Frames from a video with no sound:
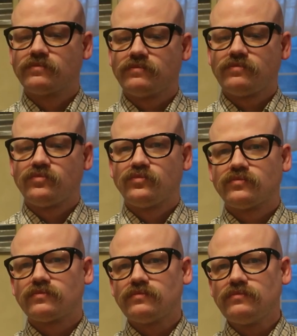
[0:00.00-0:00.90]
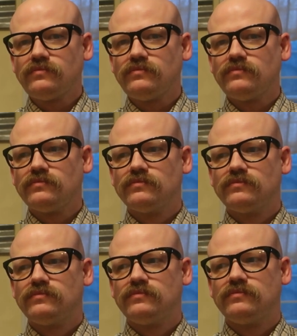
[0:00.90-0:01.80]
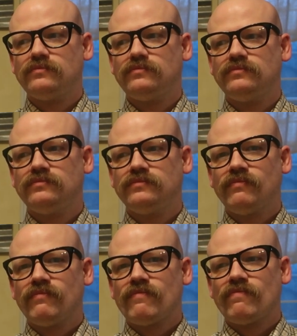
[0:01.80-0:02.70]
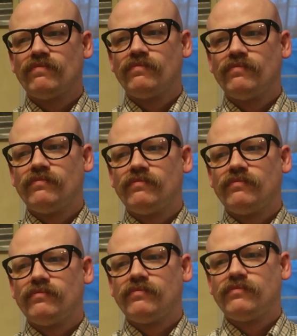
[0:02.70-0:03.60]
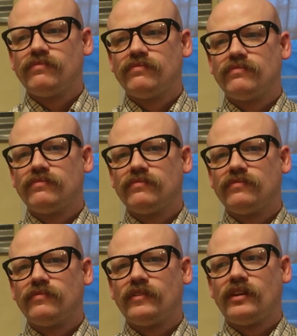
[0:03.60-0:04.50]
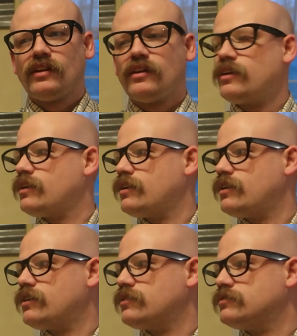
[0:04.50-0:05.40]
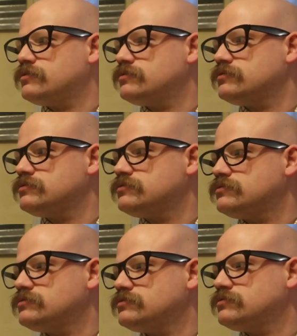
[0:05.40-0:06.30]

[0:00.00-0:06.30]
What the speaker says: [no speech]